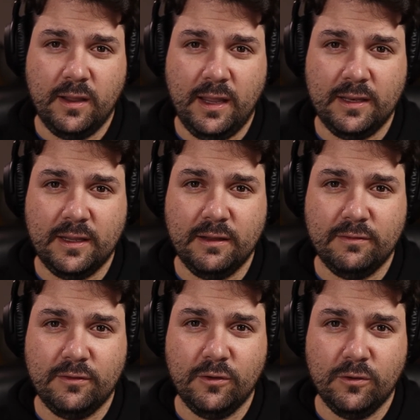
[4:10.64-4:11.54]
it
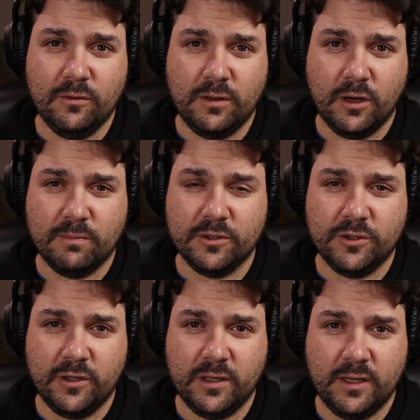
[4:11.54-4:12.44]
gives you the
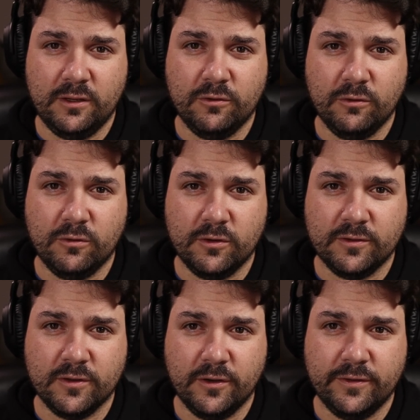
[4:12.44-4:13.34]
opportunity to
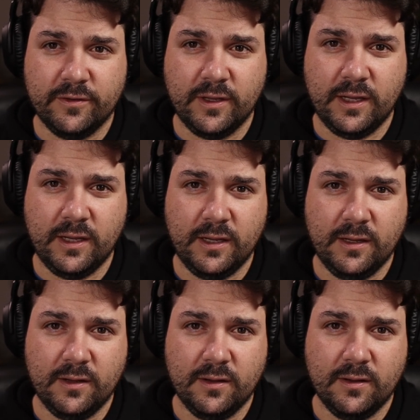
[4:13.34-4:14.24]
also
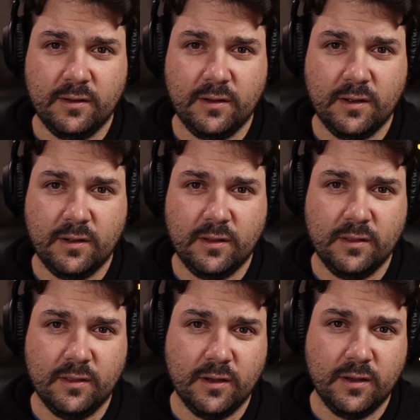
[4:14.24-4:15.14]
see
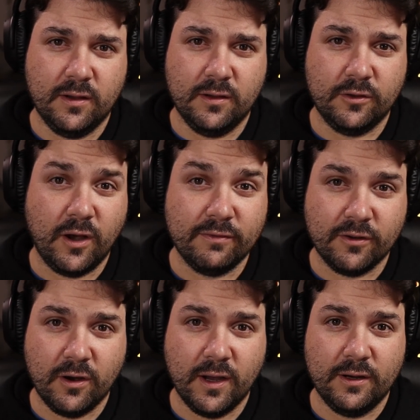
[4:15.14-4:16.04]
the dive
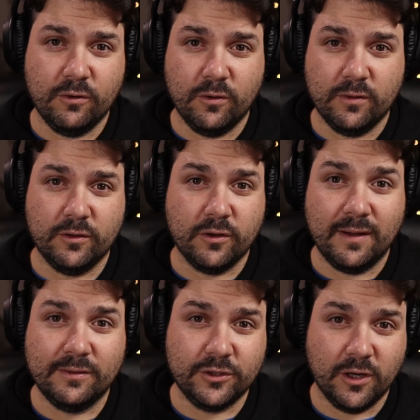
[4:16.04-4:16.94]
guide or the
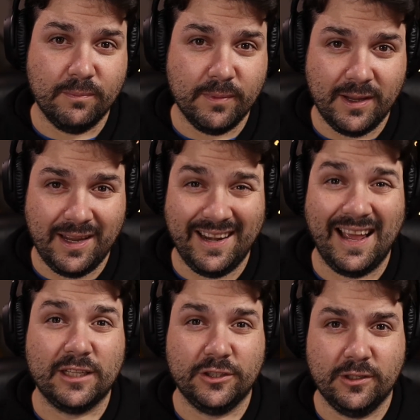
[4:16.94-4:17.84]
dive shop in
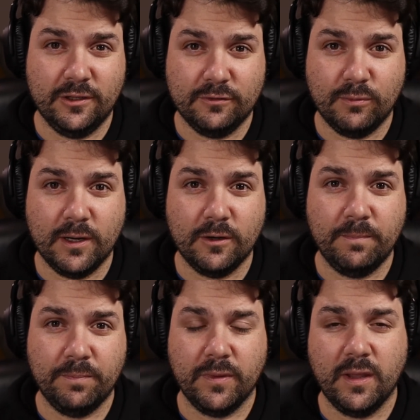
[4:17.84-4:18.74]
action as well.
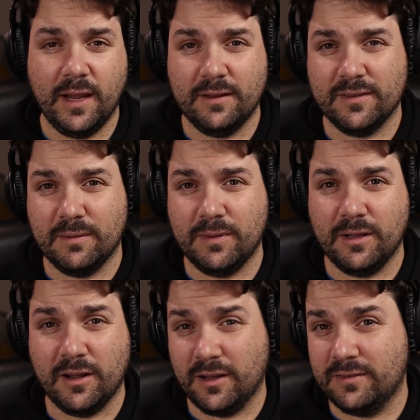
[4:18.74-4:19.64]
It's something,
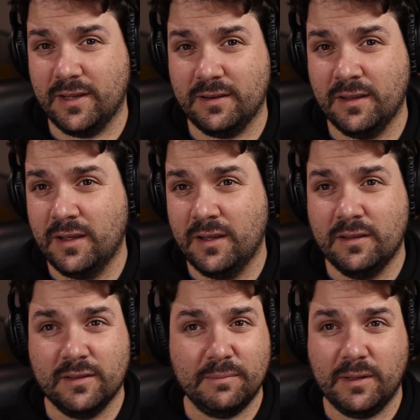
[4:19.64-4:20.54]
like I said,
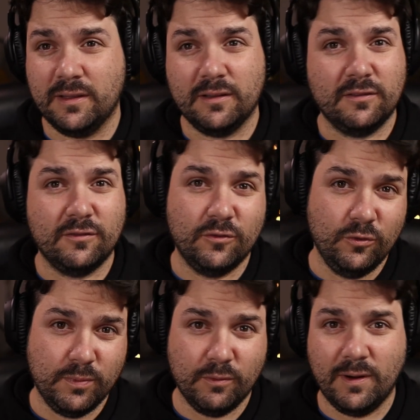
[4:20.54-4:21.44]
something that's
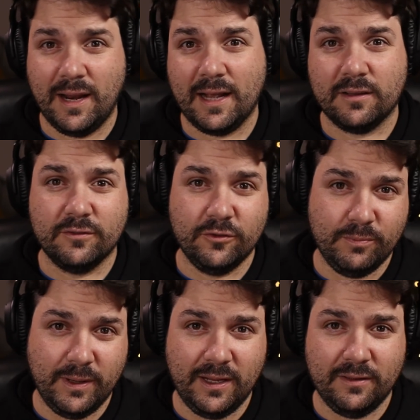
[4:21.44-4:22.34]
super relaxed,
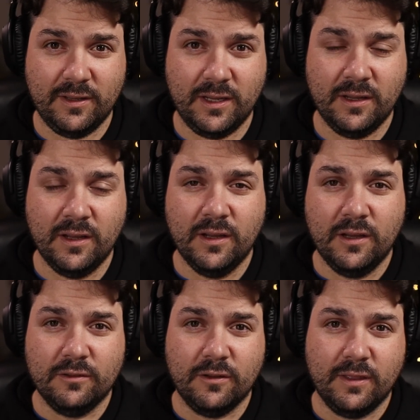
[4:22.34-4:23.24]
super easy.
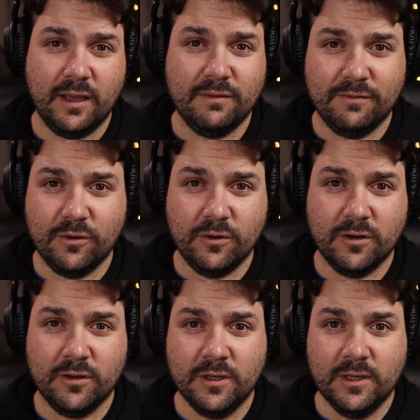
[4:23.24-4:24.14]
So
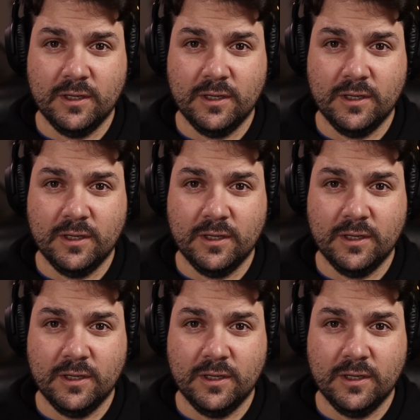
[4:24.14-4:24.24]
therefore,